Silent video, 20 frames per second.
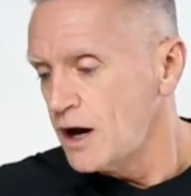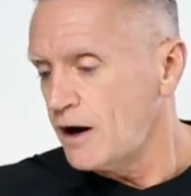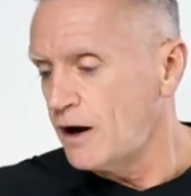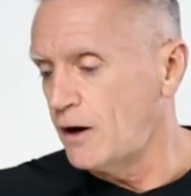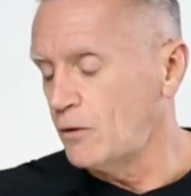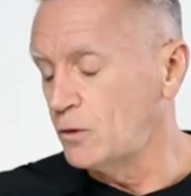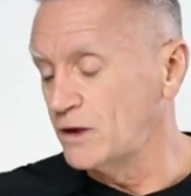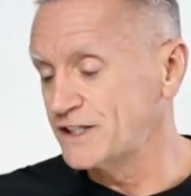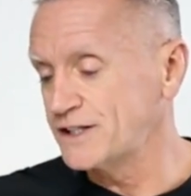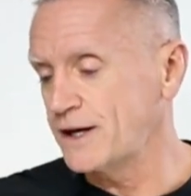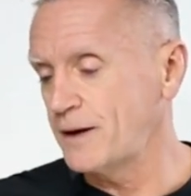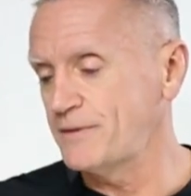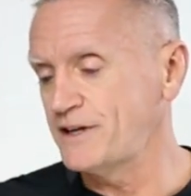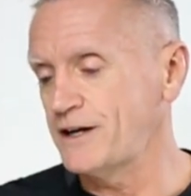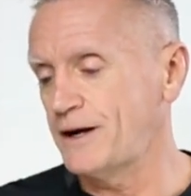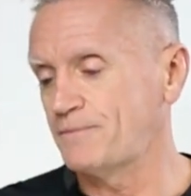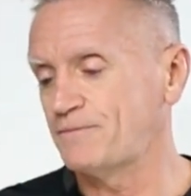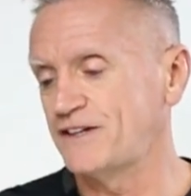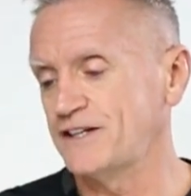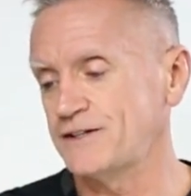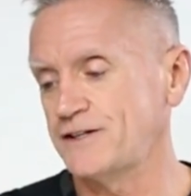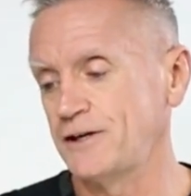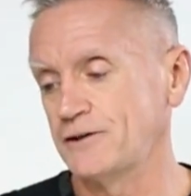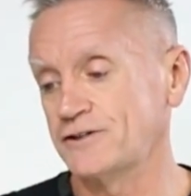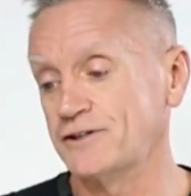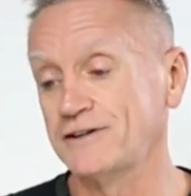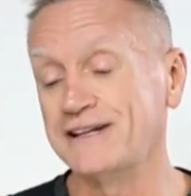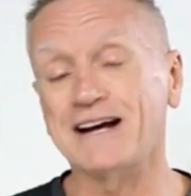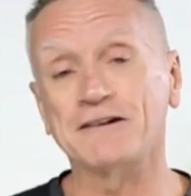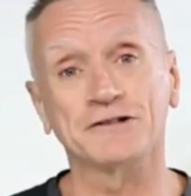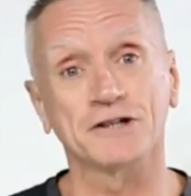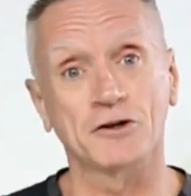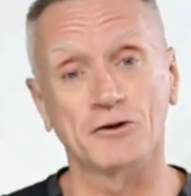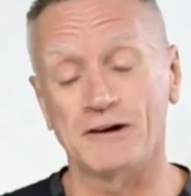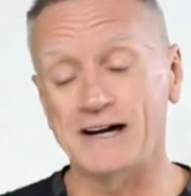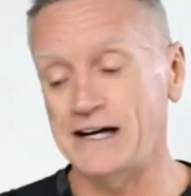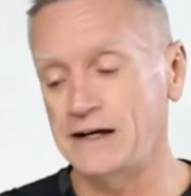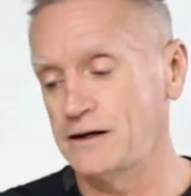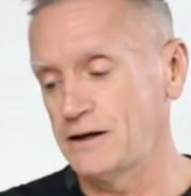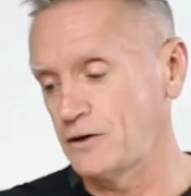Uh, what's coming up this year? So that was a
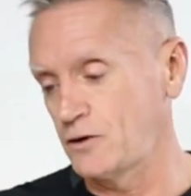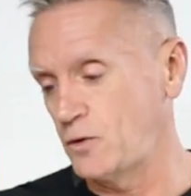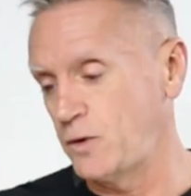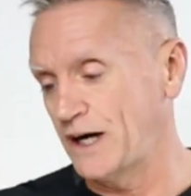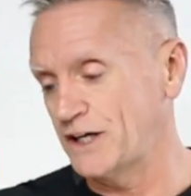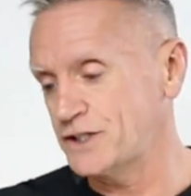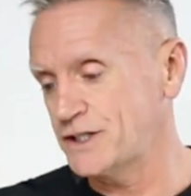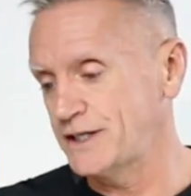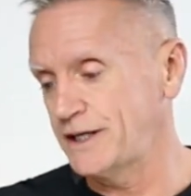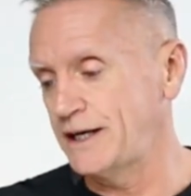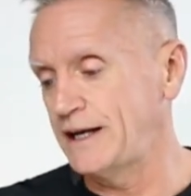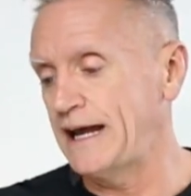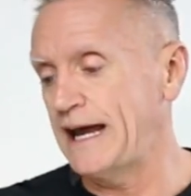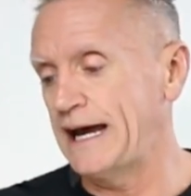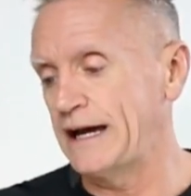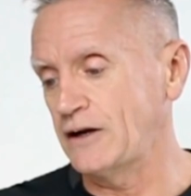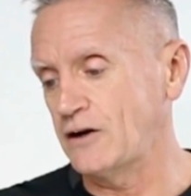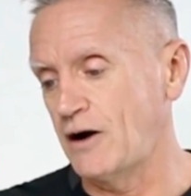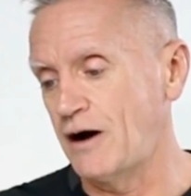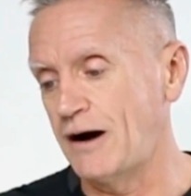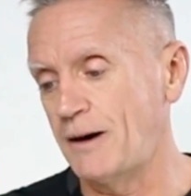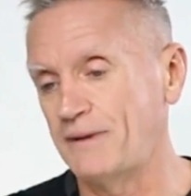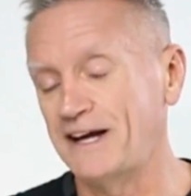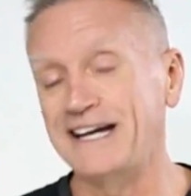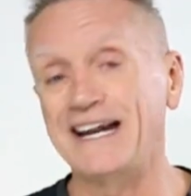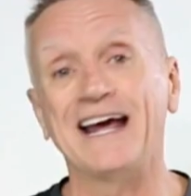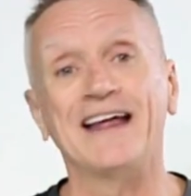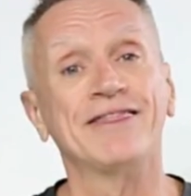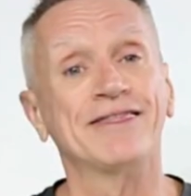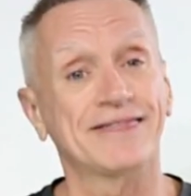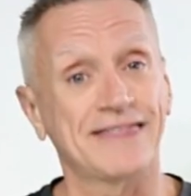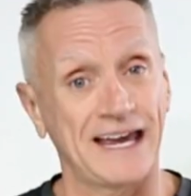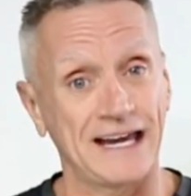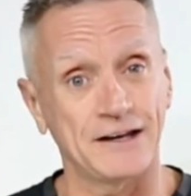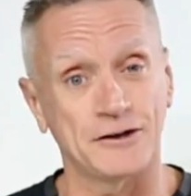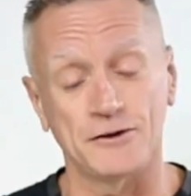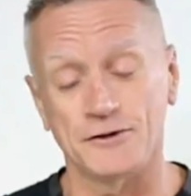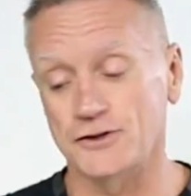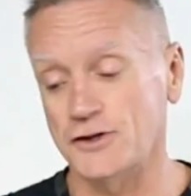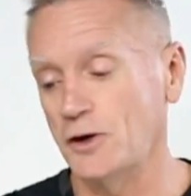great question and comment, and
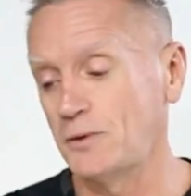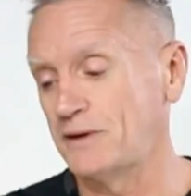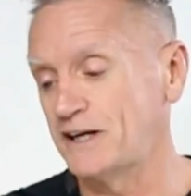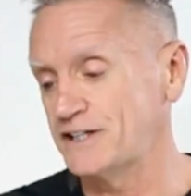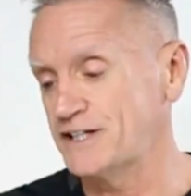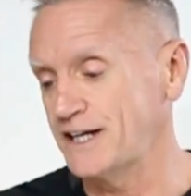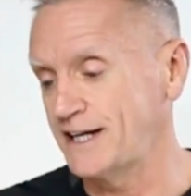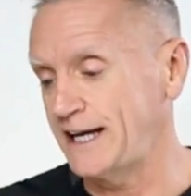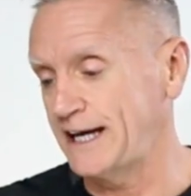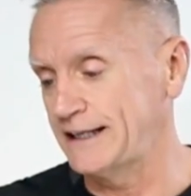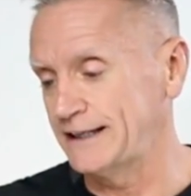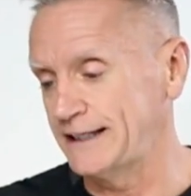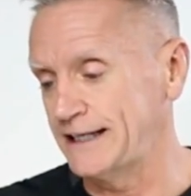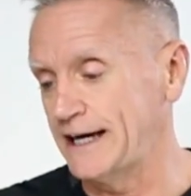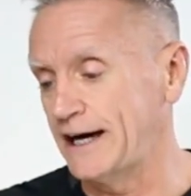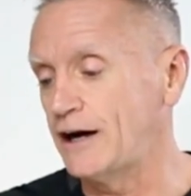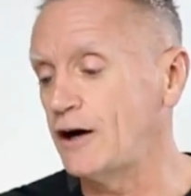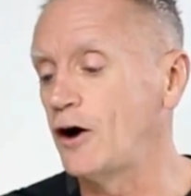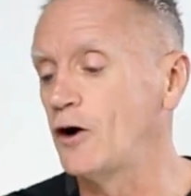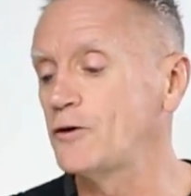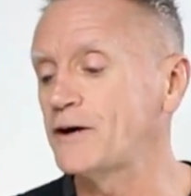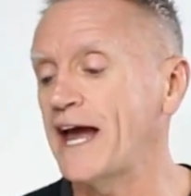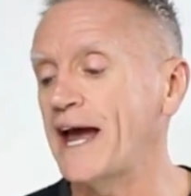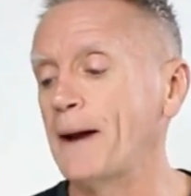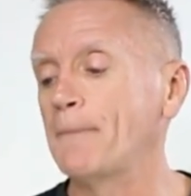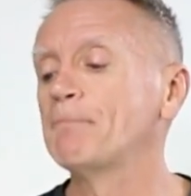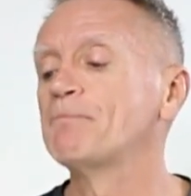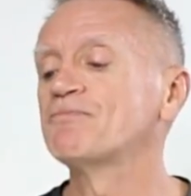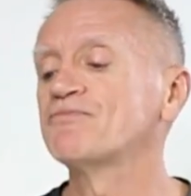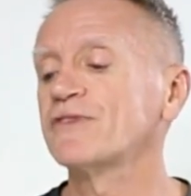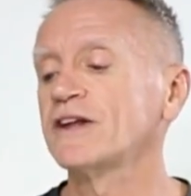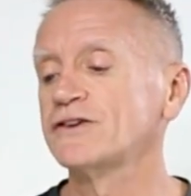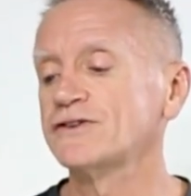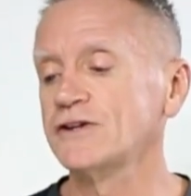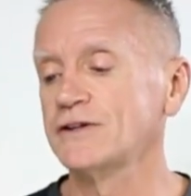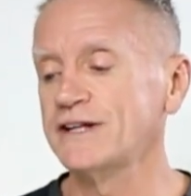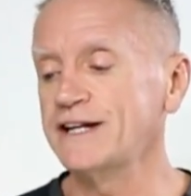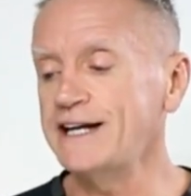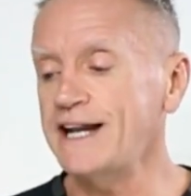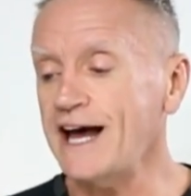thank you so much again, Leah. Okay,
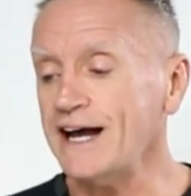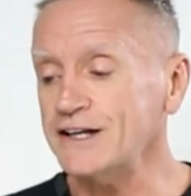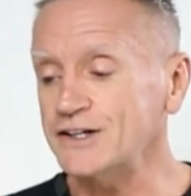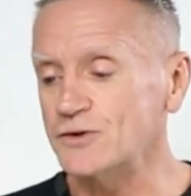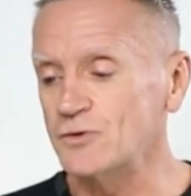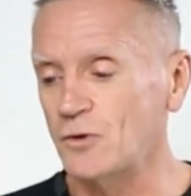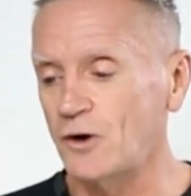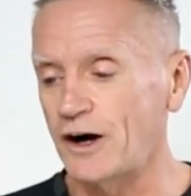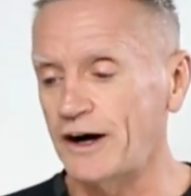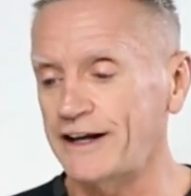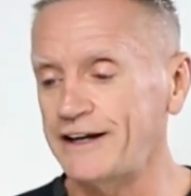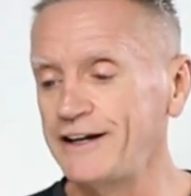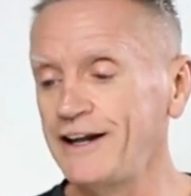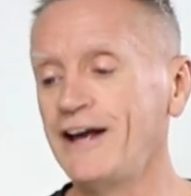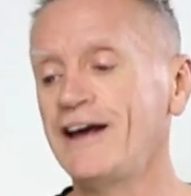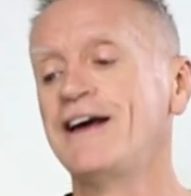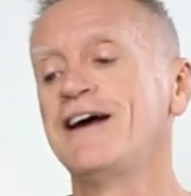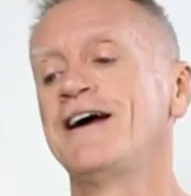so the next one.